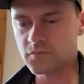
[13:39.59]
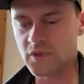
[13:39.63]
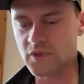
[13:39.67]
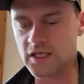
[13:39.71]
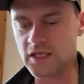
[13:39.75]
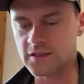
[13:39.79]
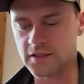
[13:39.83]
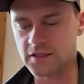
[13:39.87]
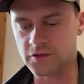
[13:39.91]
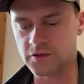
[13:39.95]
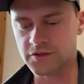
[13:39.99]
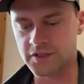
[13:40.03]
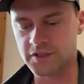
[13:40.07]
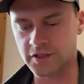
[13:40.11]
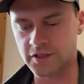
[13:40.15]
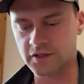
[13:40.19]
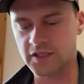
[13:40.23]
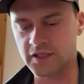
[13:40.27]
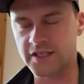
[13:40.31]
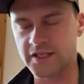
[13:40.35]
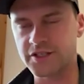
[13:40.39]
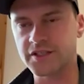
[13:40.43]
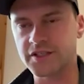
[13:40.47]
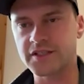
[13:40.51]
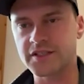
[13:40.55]
So
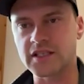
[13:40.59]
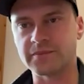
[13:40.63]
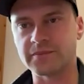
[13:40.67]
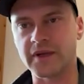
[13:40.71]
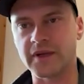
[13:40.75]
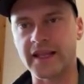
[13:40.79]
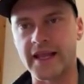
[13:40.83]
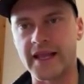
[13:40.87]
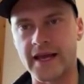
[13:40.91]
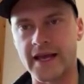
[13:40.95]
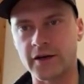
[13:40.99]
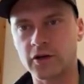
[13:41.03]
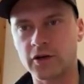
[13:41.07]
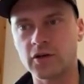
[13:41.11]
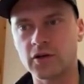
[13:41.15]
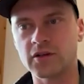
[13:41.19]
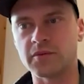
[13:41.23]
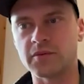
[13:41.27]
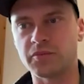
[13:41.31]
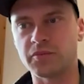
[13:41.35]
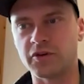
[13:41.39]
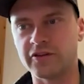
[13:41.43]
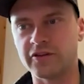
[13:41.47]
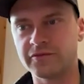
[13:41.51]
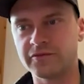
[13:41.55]
certainly just the mechanical
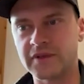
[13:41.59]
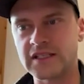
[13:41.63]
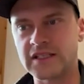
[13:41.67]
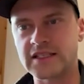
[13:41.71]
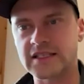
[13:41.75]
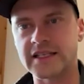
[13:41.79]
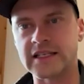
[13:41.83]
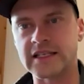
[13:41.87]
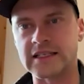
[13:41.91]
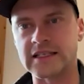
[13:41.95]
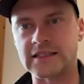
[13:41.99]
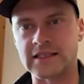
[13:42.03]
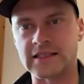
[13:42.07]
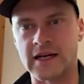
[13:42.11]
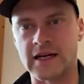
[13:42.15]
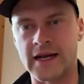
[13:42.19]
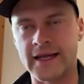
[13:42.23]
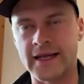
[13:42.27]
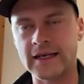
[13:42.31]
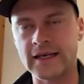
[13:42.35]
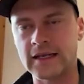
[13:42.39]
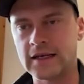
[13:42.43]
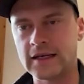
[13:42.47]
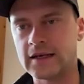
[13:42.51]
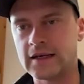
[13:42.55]
improvements in
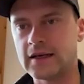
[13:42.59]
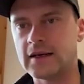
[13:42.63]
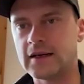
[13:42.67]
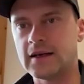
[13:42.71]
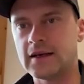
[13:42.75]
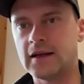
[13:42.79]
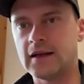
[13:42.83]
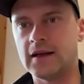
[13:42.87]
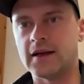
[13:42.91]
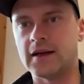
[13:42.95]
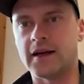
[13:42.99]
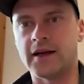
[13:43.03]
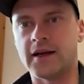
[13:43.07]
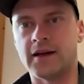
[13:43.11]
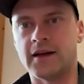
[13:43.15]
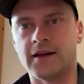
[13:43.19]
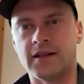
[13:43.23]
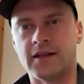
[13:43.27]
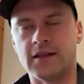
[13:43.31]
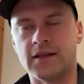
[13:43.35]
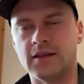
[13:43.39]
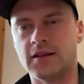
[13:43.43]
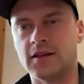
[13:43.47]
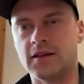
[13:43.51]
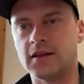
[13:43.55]
design,
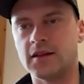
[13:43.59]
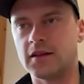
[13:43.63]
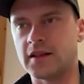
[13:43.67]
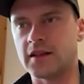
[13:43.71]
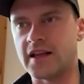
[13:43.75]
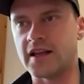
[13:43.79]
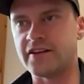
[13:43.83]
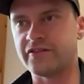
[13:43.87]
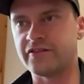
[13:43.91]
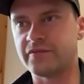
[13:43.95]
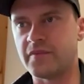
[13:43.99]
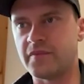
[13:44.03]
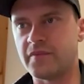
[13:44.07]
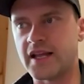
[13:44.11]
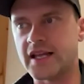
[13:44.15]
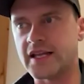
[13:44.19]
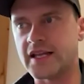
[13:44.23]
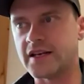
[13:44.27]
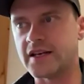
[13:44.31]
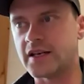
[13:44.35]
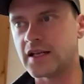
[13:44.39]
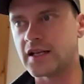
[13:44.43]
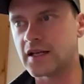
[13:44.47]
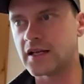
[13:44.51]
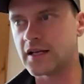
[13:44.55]
uh, they've
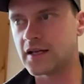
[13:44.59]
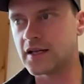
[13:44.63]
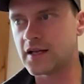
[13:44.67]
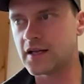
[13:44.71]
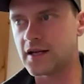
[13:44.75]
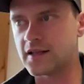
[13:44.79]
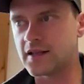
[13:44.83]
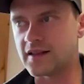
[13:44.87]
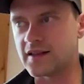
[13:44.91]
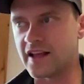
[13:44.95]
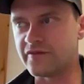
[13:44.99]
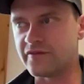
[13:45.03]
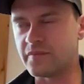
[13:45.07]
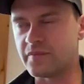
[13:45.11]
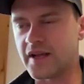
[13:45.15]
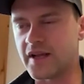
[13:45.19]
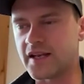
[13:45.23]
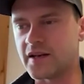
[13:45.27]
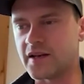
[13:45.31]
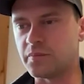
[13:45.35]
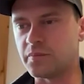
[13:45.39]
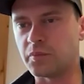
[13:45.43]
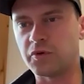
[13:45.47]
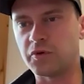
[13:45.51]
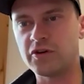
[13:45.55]
made they've made
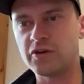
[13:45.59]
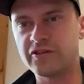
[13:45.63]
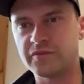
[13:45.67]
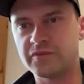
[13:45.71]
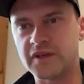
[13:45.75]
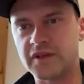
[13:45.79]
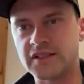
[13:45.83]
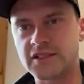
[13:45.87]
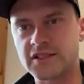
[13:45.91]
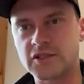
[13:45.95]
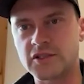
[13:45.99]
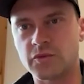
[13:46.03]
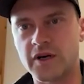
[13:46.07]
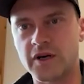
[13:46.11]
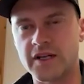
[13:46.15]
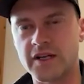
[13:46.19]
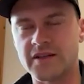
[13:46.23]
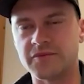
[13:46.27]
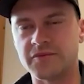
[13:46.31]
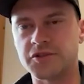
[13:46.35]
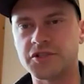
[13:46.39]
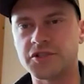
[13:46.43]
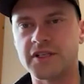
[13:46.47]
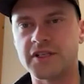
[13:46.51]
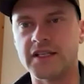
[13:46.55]
improvements to where the
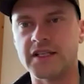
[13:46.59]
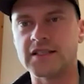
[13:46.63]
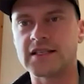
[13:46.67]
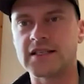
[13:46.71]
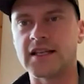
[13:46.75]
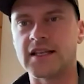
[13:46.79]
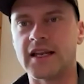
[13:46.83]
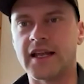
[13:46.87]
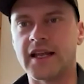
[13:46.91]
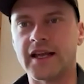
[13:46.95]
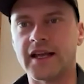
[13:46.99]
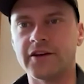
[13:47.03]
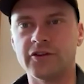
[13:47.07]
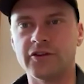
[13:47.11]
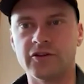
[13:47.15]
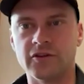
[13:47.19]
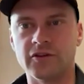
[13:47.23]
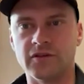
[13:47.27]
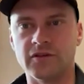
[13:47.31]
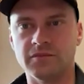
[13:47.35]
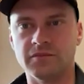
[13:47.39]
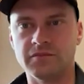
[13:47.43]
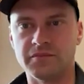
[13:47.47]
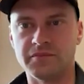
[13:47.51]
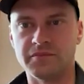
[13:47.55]
machines can
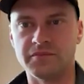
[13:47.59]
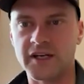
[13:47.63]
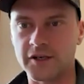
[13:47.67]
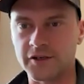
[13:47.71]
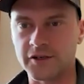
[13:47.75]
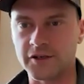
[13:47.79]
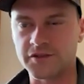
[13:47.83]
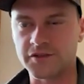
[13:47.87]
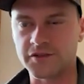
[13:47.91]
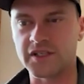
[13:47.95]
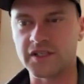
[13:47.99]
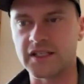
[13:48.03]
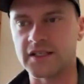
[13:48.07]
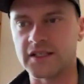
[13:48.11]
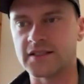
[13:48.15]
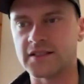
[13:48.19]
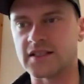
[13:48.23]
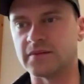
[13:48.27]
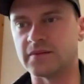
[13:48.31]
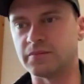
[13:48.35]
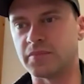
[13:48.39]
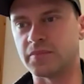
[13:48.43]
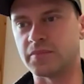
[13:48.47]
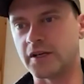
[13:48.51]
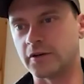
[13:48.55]
handle bigger trees
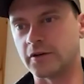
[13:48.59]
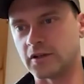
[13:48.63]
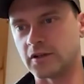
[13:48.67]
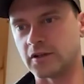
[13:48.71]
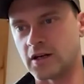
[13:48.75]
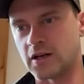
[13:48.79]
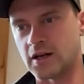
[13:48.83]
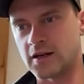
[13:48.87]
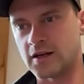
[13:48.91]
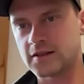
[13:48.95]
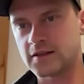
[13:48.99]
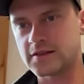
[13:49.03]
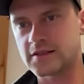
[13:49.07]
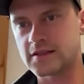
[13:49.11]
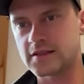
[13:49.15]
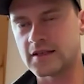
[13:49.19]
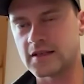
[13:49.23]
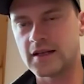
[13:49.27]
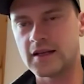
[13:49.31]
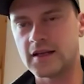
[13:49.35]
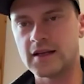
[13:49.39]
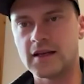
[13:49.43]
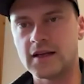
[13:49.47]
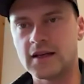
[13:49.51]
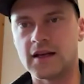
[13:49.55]
and bigger logs,
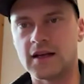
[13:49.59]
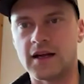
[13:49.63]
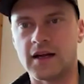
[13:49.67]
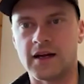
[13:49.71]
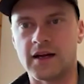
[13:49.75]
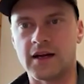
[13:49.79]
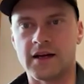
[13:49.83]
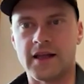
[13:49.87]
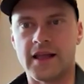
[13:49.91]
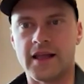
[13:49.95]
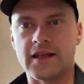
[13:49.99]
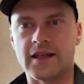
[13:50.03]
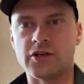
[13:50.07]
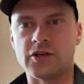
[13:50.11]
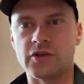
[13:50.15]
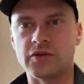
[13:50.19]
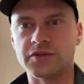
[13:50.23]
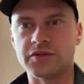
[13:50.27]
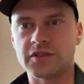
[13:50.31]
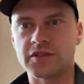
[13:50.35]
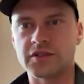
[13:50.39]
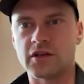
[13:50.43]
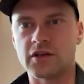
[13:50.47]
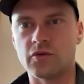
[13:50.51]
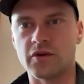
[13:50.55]
and do
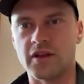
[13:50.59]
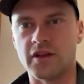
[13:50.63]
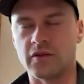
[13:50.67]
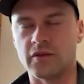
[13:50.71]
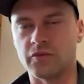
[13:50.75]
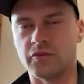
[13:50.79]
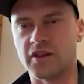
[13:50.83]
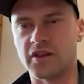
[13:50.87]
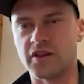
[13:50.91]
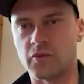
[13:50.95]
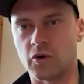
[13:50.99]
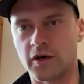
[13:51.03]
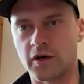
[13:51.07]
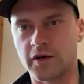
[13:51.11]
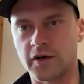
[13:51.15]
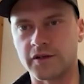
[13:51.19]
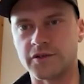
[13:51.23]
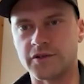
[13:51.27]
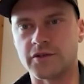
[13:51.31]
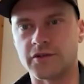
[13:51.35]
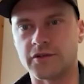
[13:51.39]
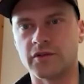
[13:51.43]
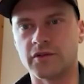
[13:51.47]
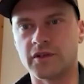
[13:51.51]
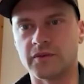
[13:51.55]
so with more
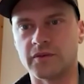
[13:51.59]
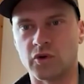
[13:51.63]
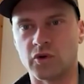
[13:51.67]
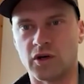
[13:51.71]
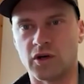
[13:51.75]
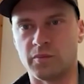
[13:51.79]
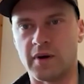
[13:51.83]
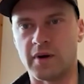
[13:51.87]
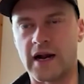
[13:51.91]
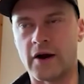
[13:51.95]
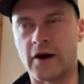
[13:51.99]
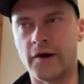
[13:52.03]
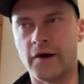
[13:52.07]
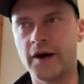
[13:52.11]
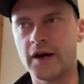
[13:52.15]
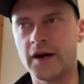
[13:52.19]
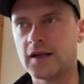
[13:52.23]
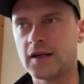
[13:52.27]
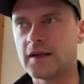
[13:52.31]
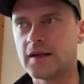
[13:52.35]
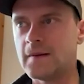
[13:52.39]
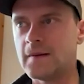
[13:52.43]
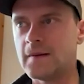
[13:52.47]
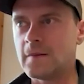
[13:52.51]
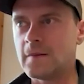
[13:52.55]
control and more power.
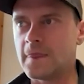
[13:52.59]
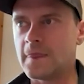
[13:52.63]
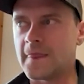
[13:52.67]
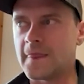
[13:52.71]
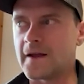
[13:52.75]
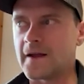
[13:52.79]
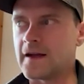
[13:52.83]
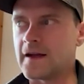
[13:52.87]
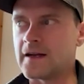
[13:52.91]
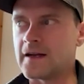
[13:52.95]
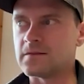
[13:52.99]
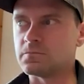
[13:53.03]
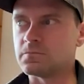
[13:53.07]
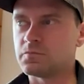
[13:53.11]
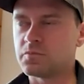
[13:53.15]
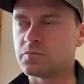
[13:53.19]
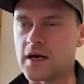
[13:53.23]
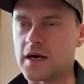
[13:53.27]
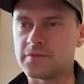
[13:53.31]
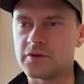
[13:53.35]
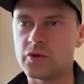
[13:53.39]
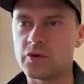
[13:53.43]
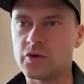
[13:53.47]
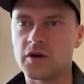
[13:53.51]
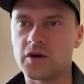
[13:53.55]

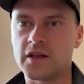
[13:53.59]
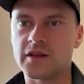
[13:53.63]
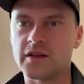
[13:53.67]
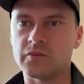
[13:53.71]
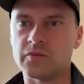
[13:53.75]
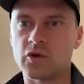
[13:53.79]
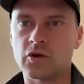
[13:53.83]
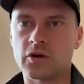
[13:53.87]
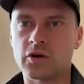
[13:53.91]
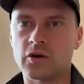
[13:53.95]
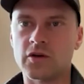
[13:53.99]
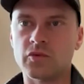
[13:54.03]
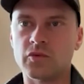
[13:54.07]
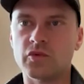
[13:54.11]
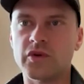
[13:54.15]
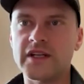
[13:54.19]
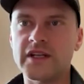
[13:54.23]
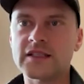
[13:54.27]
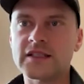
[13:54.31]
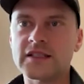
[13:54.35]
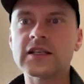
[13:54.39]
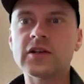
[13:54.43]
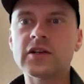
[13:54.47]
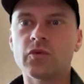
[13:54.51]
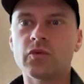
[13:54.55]
Probably one of the more
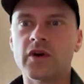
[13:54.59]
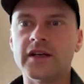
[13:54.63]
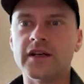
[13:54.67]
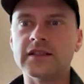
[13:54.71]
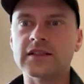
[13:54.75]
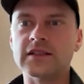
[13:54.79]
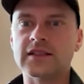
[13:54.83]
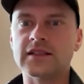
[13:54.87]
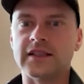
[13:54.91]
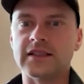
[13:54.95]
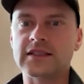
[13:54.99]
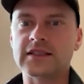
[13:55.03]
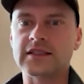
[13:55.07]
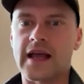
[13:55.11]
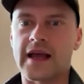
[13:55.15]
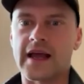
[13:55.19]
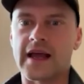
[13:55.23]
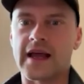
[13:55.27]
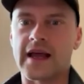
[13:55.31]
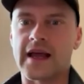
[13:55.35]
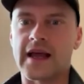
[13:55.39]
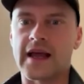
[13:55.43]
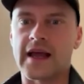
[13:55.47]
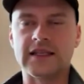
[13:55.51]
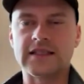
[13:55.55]
recent ones that's kind of
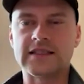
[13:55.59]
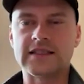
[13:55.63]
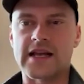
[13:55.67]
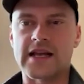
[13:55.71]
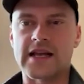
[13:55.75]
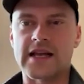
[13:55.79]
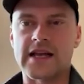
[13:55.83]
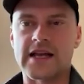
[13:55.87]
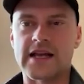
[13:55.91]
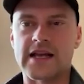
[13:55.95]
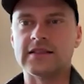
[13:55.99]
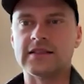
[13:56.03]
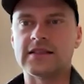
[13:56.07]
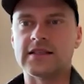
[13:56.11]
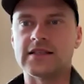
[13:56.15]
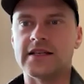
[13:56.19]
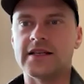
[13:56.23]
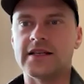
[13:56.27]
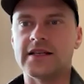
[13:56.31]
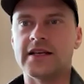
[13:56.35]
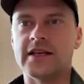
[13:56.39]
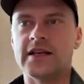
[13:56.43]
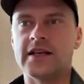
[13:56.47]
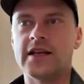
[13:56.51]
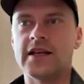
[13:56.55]
been exciting to
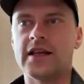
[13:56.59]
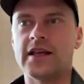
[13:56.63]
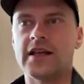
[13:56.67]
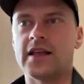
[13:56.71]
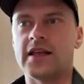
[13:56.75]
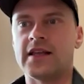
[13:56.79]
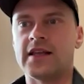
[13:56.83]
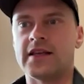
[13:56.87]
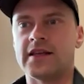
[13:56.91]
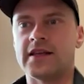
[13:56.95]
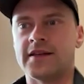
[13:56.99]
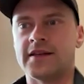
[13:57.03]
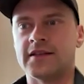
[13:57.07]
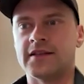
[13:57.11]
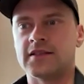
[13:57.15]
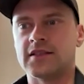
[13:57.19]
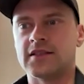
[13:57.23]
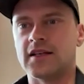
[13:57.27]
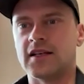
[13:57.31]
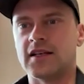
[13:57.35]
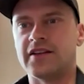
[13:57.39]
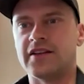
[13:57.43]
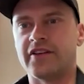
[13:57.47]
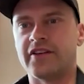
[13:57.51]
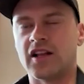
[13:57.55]
see is
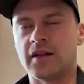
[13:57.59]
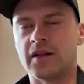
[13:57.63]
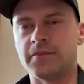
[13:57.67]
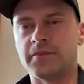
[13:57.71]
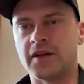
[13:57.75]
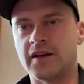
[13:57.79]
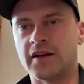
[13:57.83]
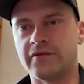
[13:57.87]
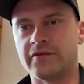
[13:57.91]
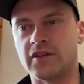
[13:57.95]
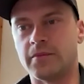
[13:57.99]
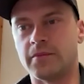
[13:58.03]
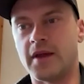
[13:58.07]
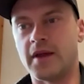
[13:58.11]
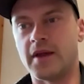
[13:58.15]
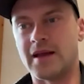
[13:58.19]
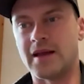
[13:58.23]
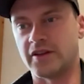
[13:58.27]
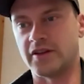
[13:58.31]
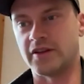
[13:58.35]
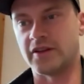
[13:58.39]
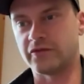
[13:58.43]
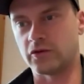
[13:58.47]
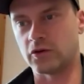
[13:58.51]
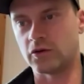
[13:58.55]
the development of the
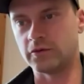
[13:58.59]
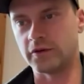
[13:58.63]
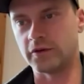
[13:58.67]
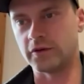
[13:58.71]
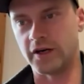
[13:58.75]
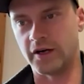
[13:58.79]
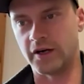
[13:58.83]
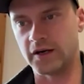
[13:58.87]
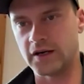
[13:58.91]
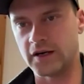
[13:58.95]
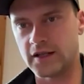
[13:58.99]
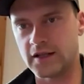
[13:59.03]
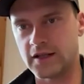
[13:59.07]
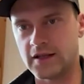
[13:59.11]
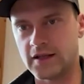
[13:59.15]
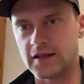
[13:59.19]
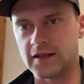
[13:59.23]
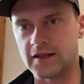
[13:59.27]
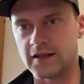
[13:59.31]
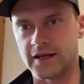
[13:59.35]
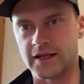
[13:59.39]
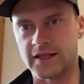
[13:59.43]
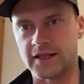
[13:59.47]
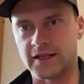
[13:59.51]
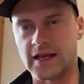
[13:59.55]
Mammoth Forwarder.
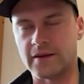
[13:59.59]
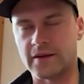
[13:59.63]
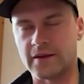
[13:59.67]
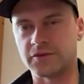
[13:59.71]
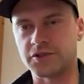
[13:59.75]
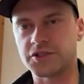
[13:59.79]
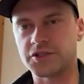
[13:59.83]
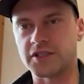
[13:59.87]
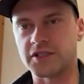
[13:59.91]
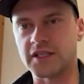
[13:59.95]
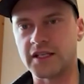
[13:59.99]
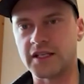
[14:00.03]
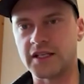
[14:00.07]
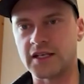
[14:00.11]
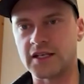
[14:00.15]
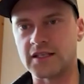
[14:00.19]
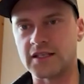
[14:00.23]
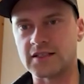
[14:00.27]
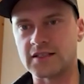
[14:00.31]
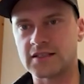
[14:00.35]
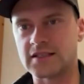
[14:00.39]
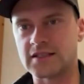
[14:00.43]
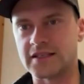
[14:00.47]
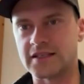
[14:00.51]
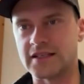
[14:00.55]
That machine
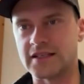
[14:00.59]
is